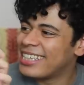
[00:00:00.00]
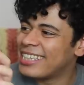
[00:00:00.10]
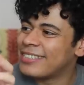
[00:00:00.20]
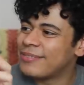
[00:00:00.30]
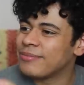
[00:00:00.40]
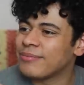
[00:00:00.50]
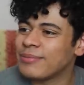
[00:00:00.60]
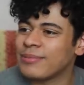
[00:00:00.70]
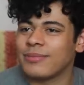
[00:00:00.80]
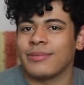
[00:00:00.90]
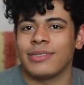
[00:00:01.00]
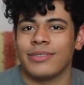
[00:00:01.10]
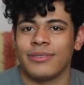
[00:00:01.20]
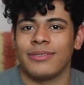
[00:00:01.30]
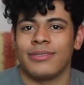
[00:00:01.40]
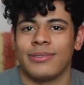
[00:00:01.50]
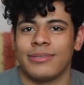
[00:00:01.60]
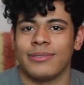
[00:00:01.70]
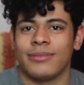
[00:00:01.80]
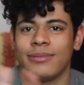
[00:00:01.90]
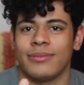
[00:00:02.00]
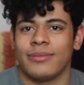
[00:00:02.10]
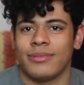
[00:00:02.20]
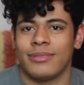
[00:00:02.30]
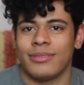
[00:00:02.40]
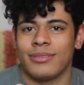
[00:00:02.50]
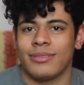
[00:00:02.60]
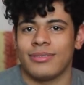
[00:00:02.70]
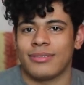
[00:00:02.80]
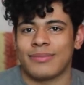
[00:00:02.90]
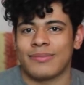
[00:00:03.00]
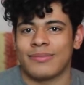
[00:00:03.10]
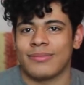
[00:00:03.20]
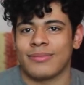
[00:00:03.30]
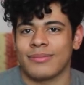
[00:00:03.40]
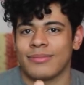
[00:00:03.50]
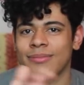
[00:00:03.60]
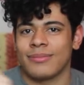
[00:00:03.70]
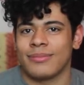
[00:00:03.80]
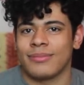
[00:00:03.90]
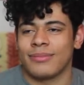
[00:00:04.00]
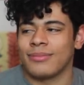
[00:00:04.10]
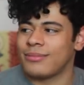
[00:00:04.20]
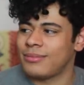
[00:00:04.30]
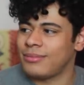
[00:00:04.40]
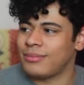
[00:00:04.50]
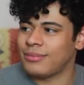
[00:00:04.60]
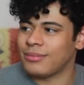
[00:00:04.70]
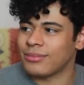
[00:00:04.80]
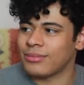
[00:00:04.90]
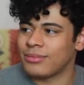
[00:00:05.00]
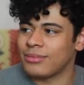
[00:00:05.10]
(silent)